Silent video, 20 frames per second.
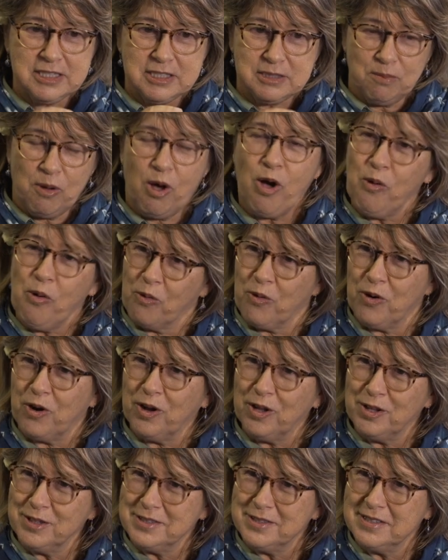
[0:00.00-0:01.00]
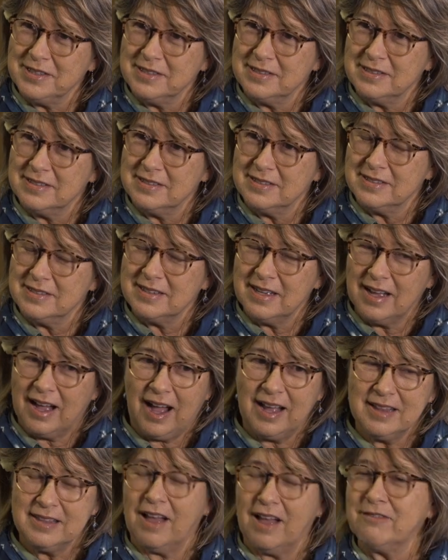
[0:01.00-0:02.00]
small world,
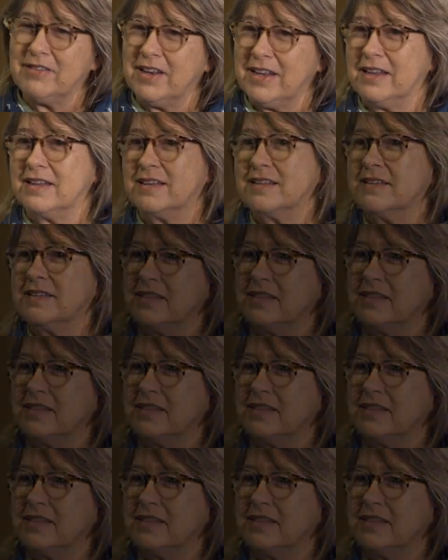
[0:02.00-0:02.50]
I loved it.